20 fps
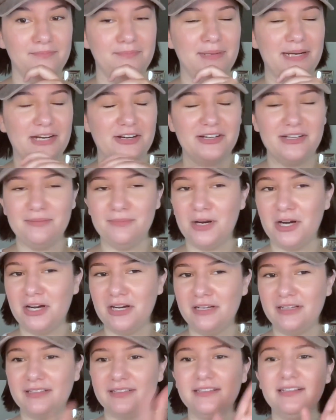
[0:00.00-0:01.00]

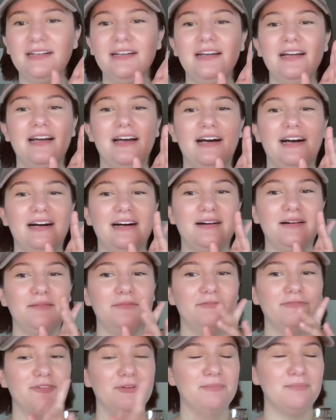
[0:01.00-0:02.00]
Berrymon
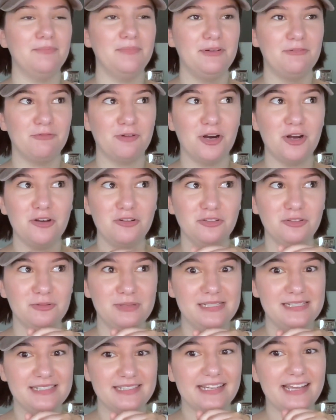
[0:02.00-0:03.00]
from Monroe,
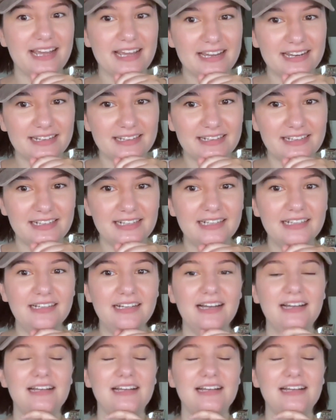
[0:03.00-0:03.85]
Louisiana.